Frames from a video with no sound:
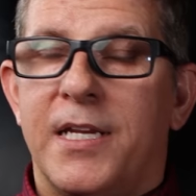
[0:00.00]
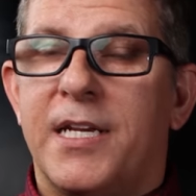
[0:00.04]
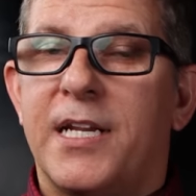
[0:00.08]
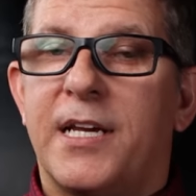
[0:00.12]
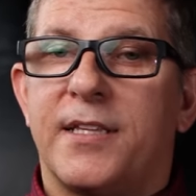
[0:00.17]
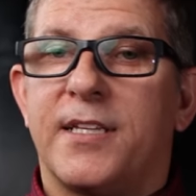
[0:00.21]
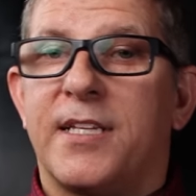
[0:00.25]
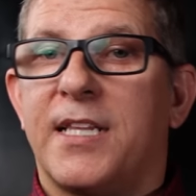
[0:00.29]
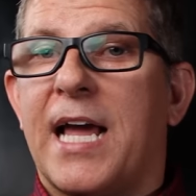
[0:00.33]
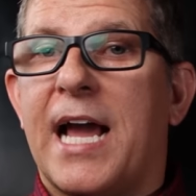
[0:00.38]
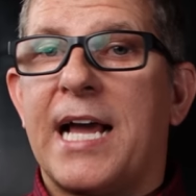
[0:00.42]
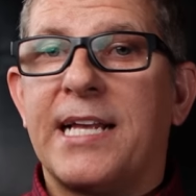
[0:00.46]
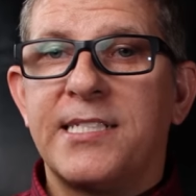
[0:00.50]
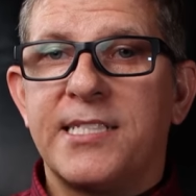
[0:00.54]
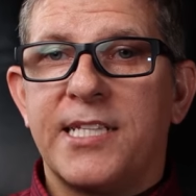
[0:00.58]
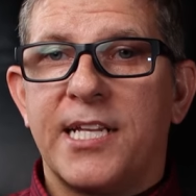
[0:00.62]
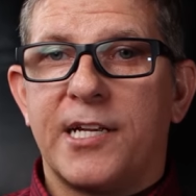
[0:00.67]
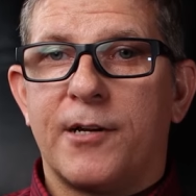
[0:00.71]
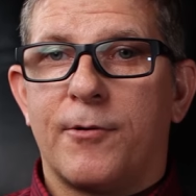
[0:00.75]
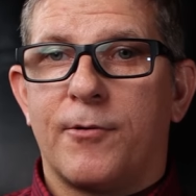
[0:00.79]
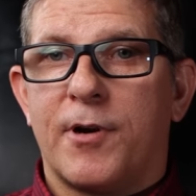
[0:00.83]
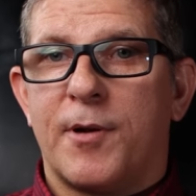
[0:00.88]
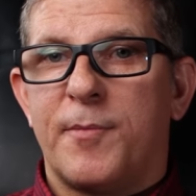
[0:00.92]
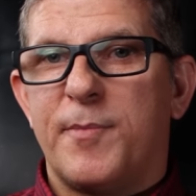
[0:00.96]
Now the last
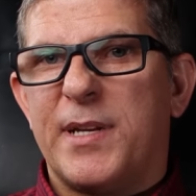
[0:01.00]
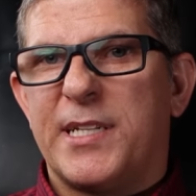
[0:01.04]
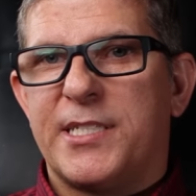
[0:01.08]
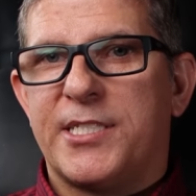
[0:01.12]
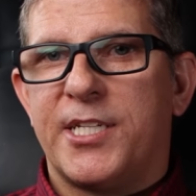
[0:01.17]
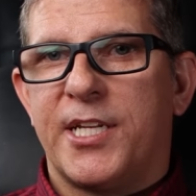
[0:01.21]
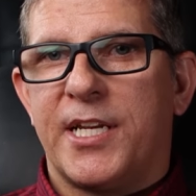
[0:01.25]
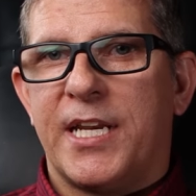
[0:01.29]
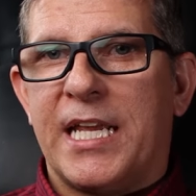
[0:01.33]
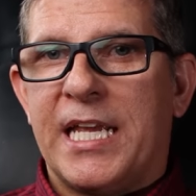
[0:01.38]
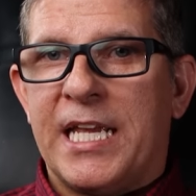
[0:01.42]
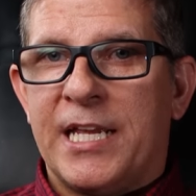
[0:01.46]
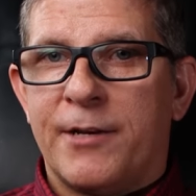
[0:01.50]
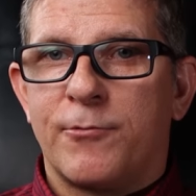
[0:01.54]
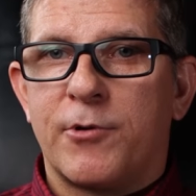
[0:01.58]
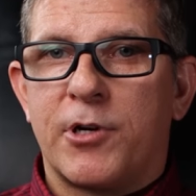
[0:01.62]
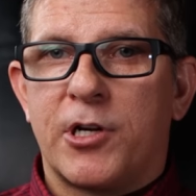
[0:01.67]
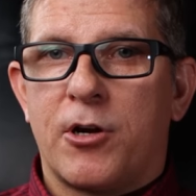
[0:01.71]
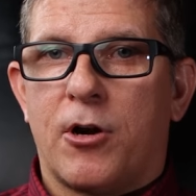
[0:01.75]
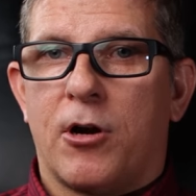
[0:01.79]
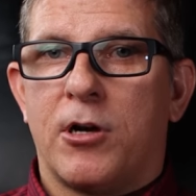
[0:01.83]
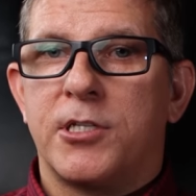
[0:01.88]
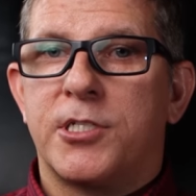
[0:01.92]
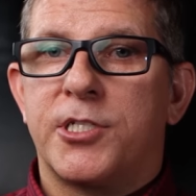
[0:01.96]
thing I want to mention in
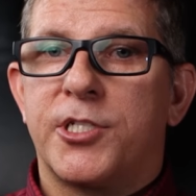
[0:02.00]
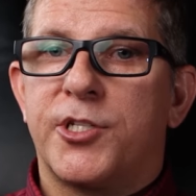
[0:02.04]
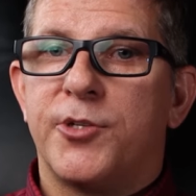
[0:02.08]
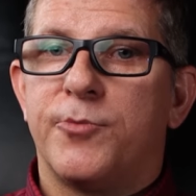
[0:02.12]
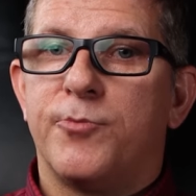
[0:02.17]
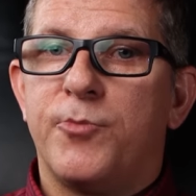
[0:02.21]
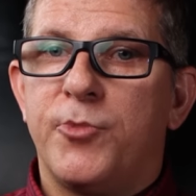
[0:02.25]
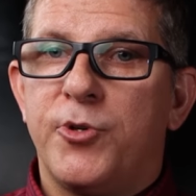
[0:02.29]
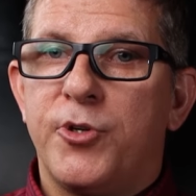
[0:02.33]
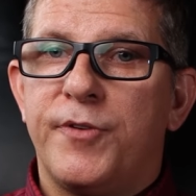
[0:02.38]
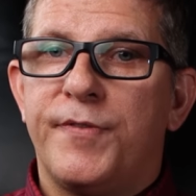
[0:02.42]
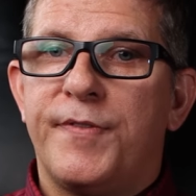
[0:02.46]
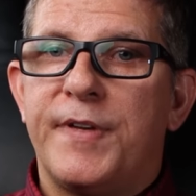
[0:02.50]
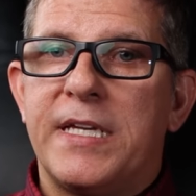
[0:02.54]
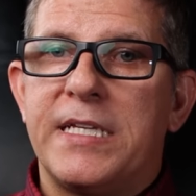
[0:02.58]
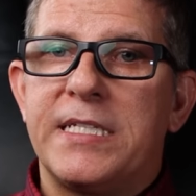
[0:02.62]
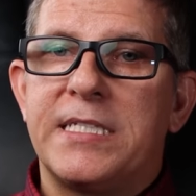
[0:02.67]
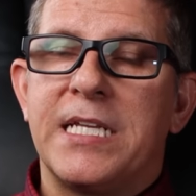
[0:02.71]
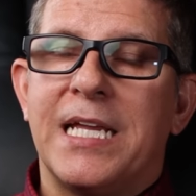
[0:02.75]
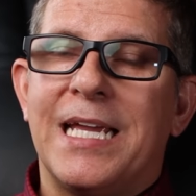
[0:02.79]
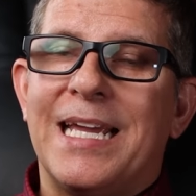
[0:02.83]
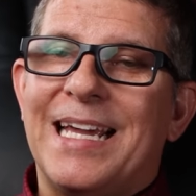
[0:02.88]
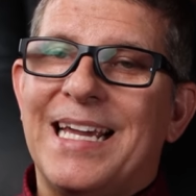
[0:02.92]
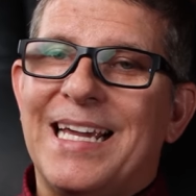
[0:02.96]
regards to
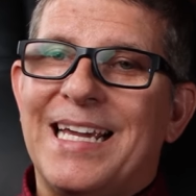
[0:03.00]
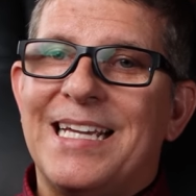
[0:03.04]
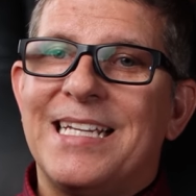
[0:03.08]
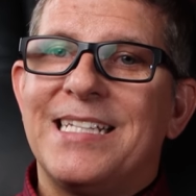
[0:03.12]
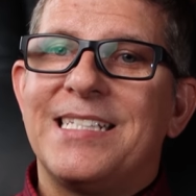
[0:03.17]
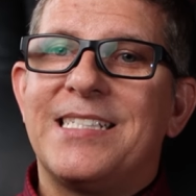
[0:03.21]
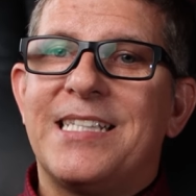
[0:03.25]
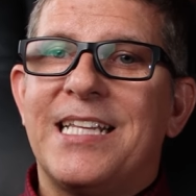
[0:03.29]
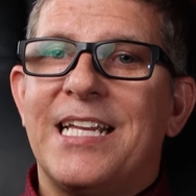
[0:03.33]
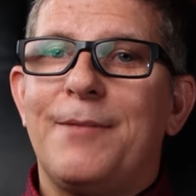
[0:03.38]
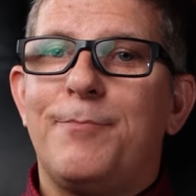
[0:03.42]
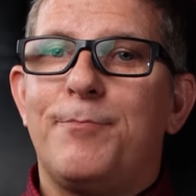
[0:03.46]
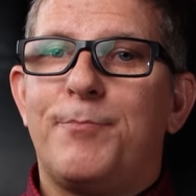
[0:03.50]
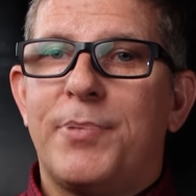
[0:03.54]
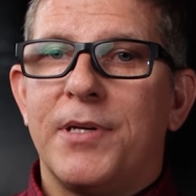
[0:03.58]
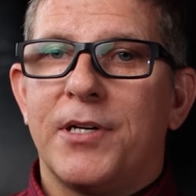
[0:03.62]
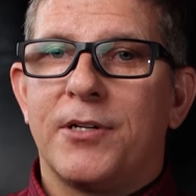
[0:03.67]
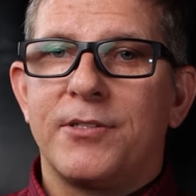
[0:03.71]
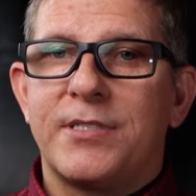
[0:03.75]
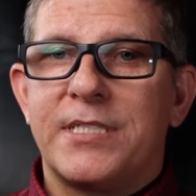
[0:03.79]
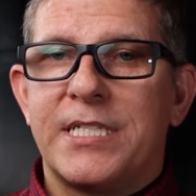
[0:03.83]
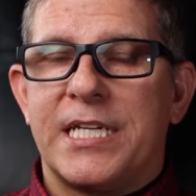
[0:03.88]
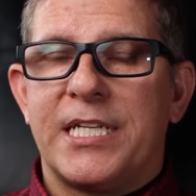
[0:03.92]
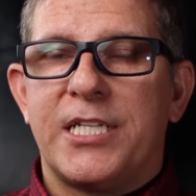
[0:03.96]
movies is the
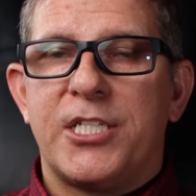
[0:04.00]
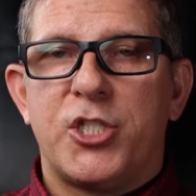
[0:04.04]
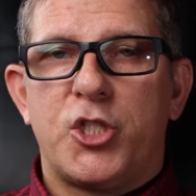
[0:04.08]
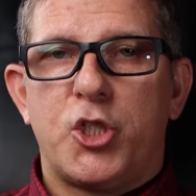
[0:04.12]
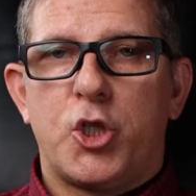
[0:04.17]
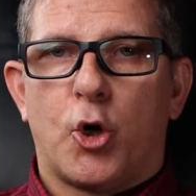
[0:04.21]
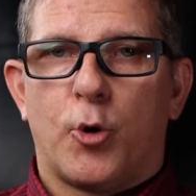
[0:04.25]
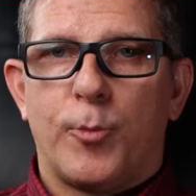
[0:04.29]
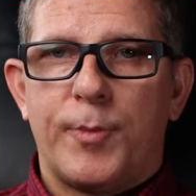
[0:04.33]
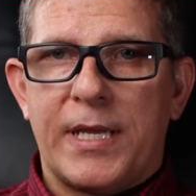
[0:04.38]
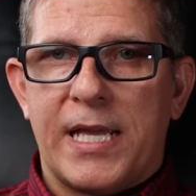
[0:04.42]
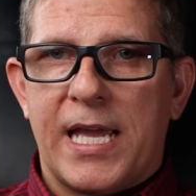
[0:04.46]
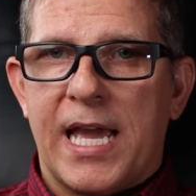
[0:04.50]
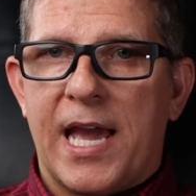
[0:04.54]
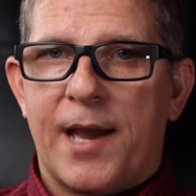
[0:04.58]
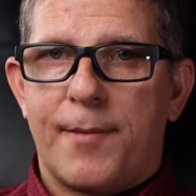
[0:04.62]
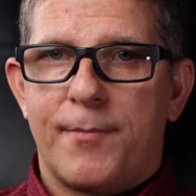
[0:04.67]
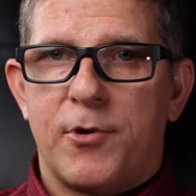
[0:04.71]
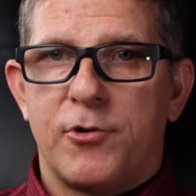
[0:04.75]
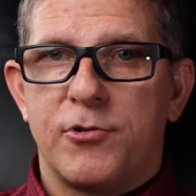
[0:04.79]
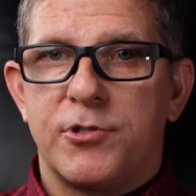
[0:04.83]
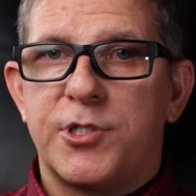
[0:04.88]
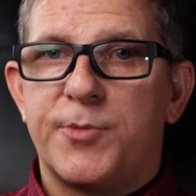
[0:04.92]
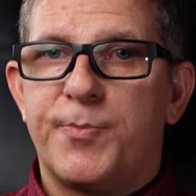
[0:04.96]
built-in Dolby
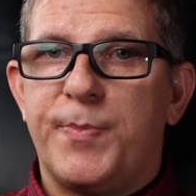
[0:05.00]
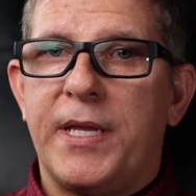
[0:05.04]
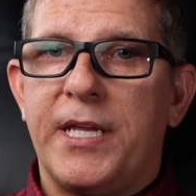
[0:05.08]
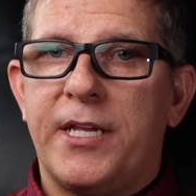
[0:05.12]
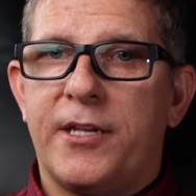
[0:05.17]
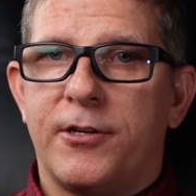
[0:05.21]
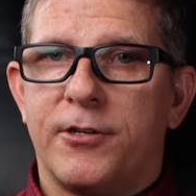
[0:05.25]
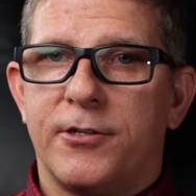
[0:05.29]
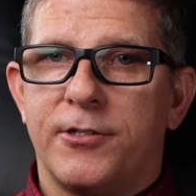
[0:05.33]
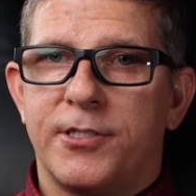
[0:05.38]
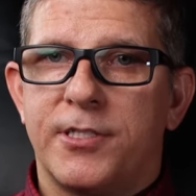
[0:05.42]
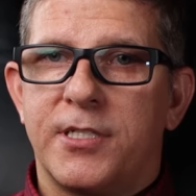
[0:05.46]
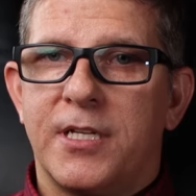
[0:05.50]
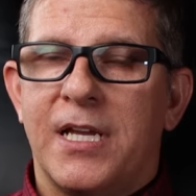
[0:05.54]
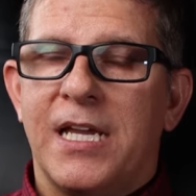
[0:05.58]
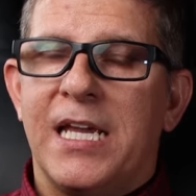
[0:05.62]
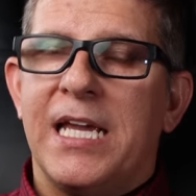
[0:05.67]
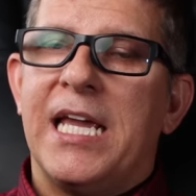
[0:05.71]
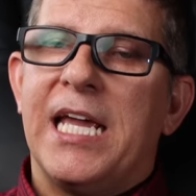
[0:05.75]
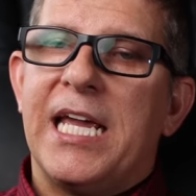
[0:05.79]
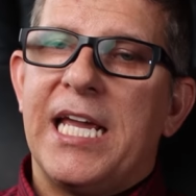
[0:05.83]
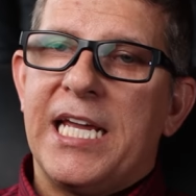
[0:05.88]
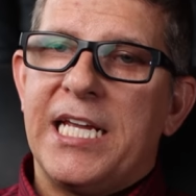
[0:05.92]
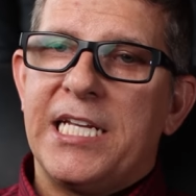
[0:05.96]
Atmos speakers.
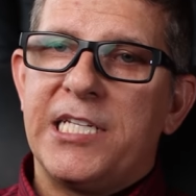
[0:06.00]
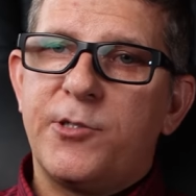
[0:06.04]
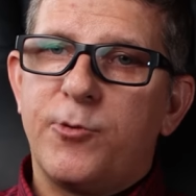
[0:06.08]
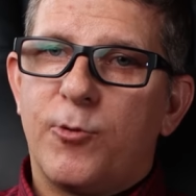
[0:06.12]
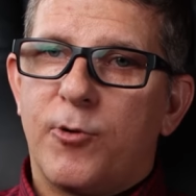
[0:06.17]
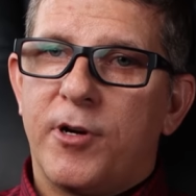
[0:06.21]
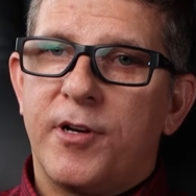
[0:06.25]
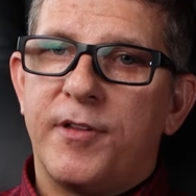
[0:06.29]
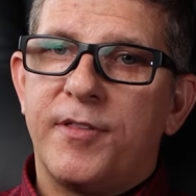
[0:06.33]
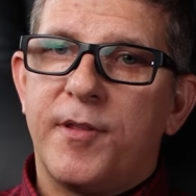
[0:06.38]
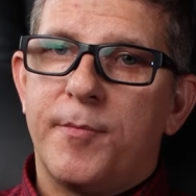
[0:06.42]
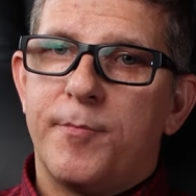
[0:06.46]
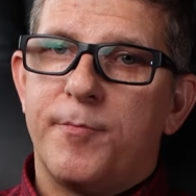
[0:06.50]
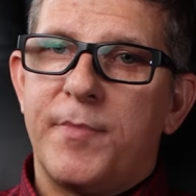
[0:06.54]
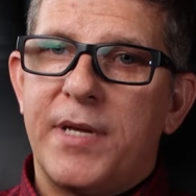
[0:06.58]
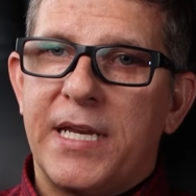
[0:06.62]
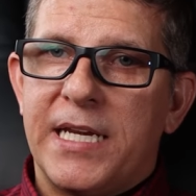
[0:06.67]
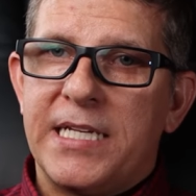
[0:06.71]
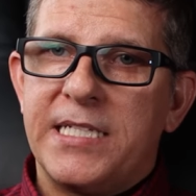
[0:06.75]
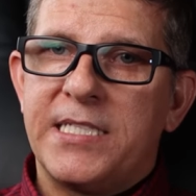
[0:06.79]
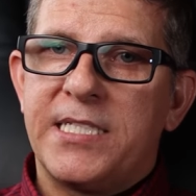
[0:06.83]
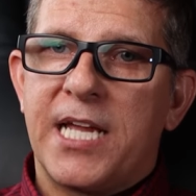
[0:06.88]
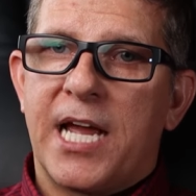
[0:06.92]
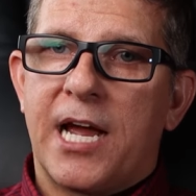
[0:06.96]
Each one of the
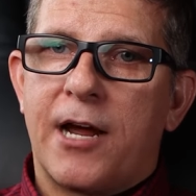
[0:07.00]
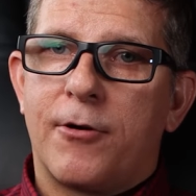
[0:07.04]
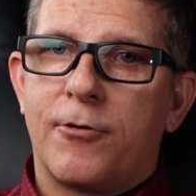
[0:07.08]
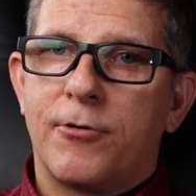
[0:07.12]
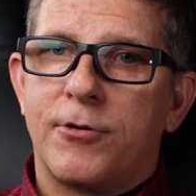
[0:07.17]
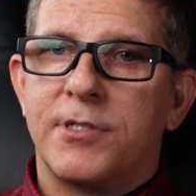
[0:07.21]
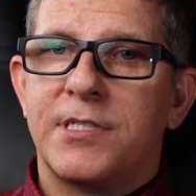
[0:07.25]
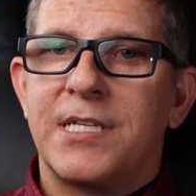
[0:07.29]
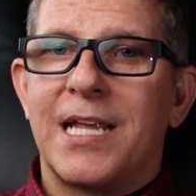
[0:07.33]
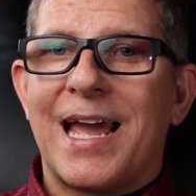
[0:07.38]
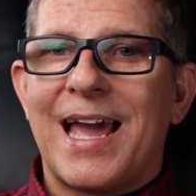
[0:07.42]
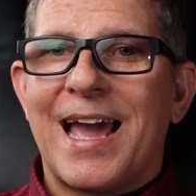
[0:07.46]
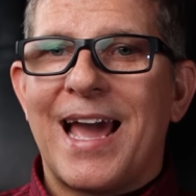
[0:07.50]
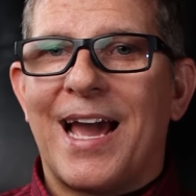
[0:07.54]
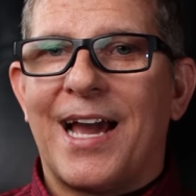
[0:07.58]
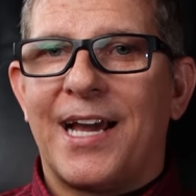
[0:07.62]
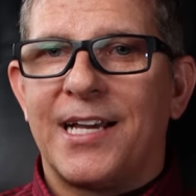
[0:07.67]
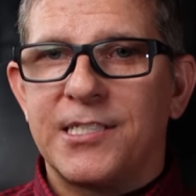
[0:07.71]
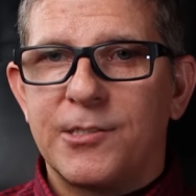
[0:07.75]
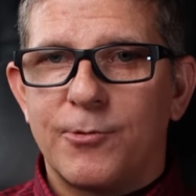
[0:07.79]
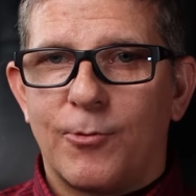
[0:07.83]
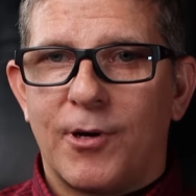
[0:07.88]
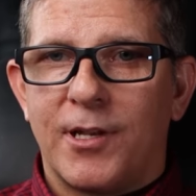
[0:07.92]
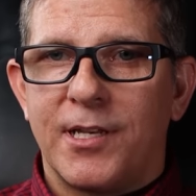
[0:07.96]
mini towers
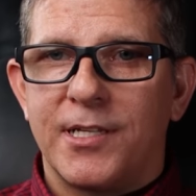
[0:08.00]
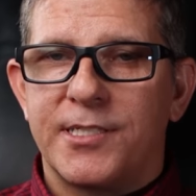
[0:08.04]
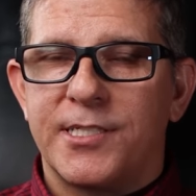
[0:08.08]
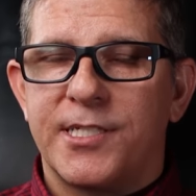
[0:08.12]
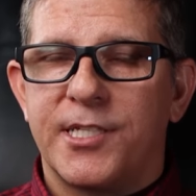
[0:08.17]
as well